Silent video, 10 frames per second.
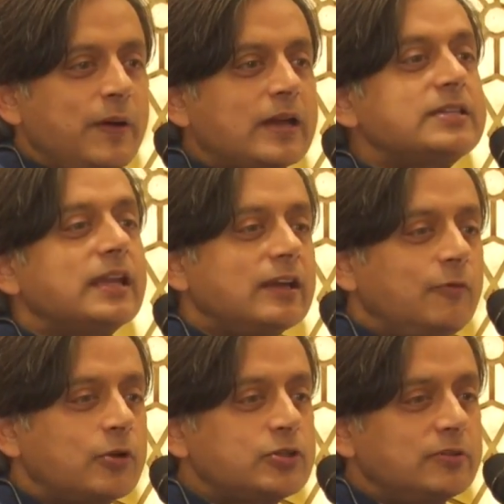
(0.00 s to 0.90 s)
partake
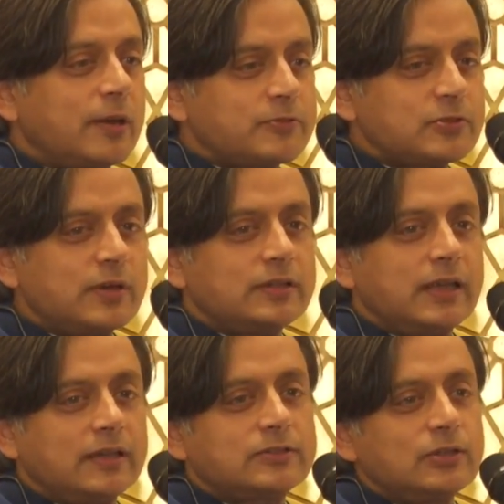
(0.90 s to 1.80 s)
of what you're up to
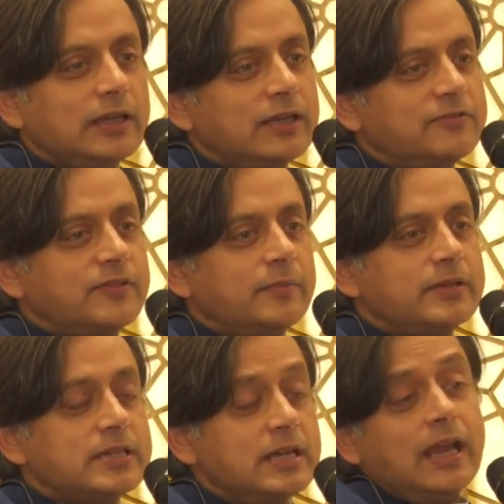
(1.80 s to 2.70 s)
and to learn from
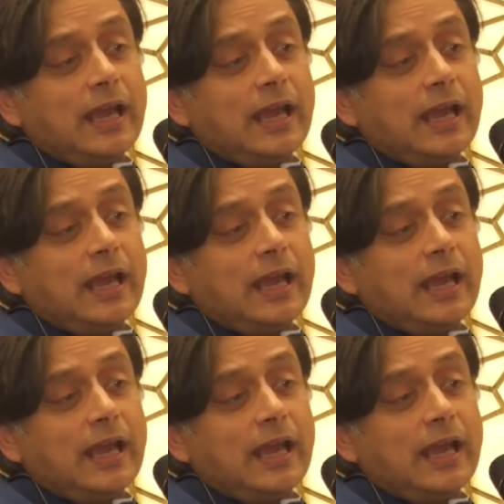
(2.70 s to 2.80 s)
it,